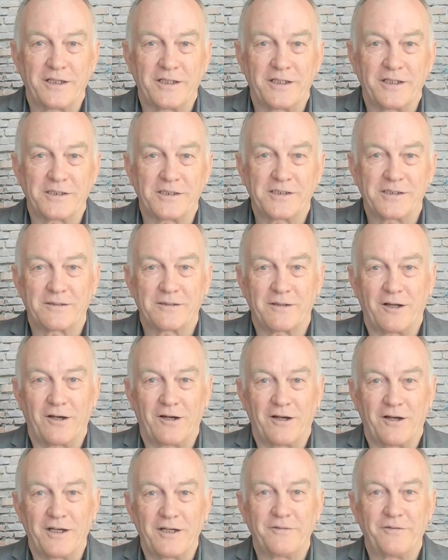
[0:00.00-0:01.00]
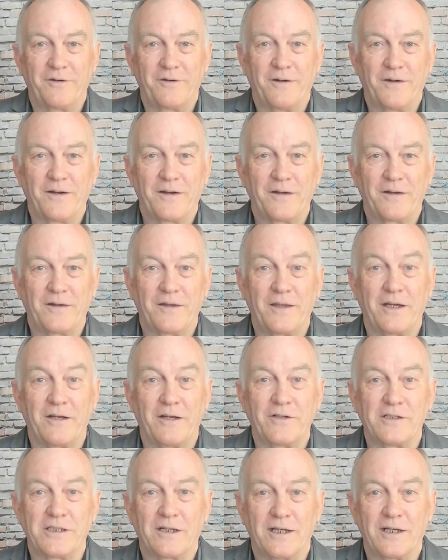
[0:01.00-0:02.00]
in this live,
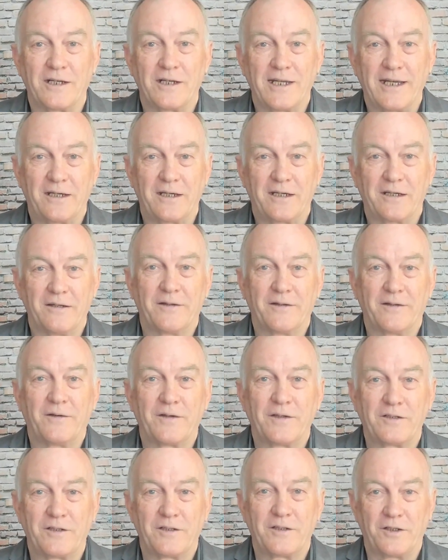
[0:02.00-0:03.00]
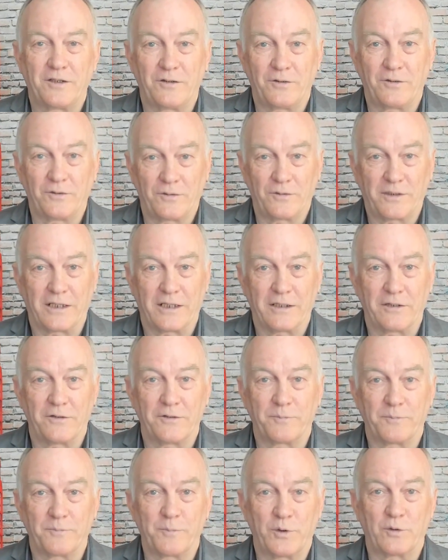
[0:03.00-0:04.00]
there is a link to get
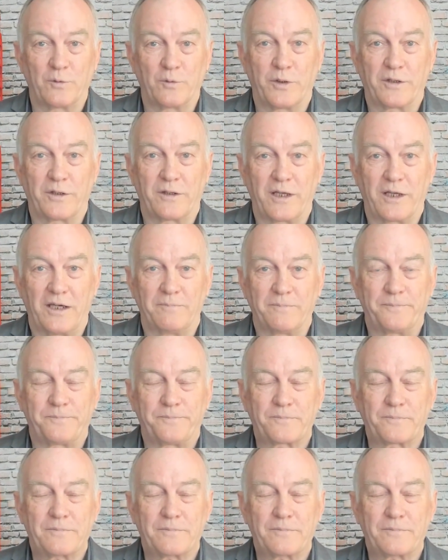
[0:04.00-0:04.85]
on board with the